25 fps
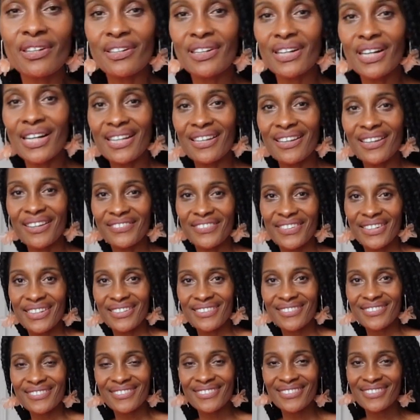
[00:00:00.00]
I love
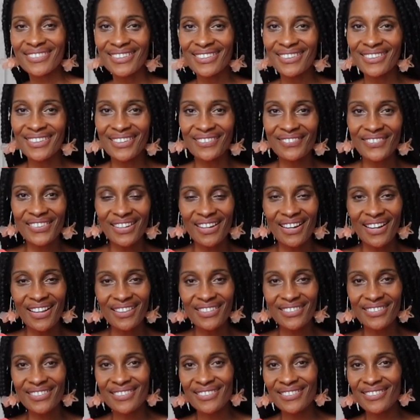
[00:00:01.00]
it. I love the
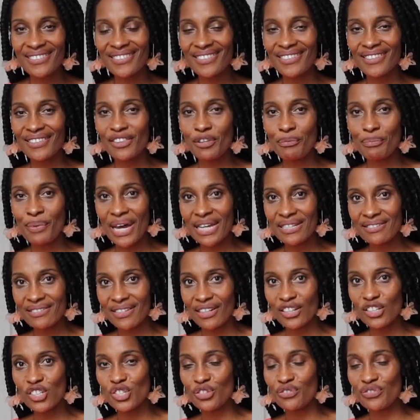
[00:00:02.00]
colors. The
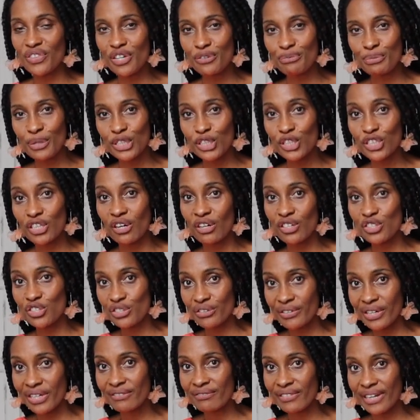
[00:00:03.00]
pastels are very much on
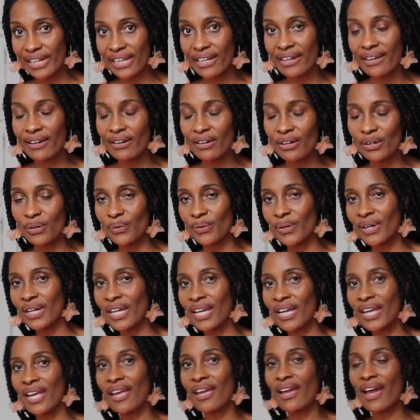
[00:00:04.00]
trend right now.
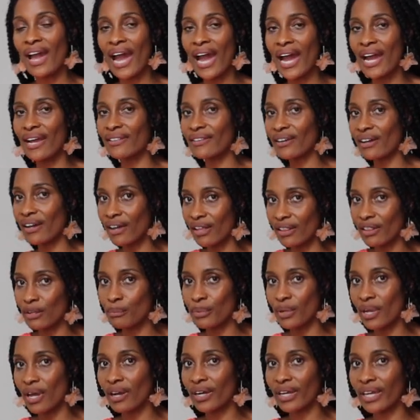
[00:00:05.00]
And the color
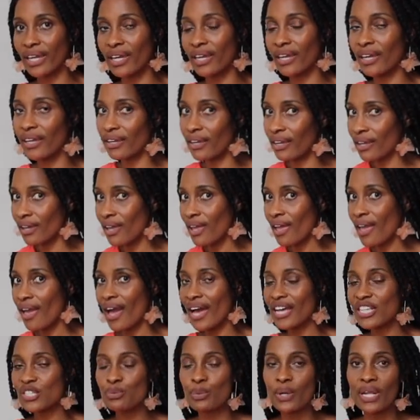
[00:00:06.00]
blocking
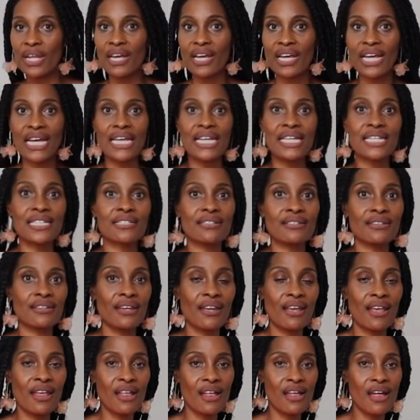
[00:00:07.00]
as well as
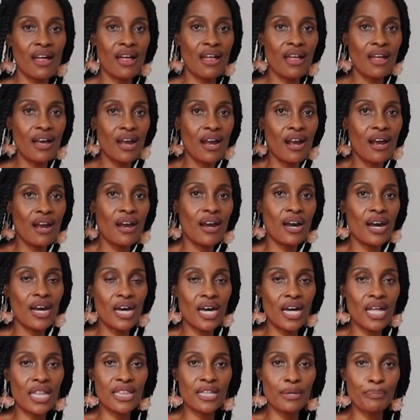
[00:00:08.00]

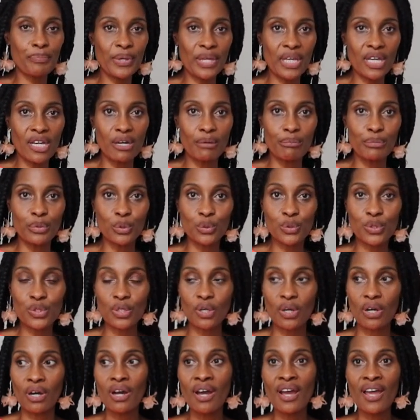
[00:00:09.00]
the peekaboo.
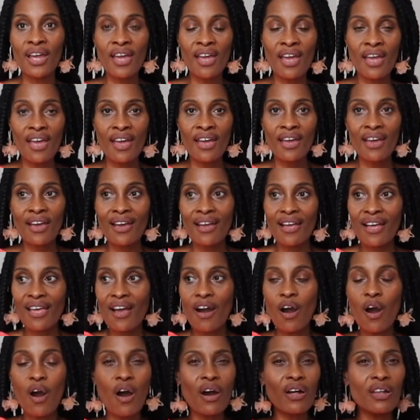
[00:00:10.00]
So
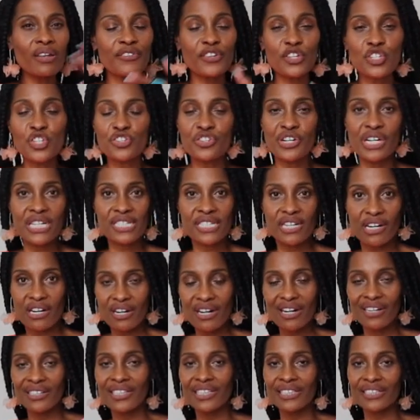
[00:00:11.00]
all the trends that are
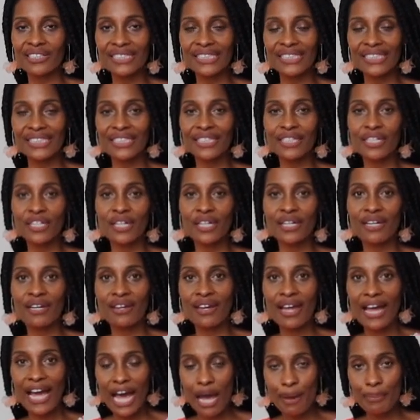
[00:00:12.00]
currently
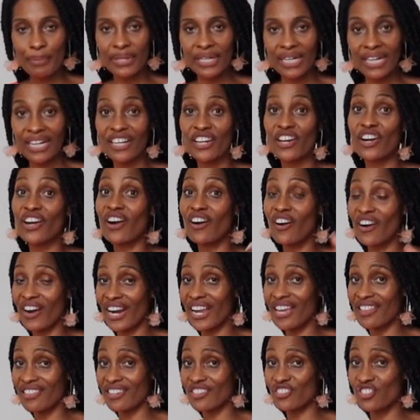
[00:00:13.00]
happening are
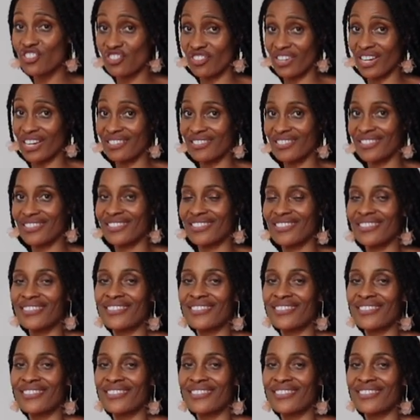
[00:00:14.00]
in this dress.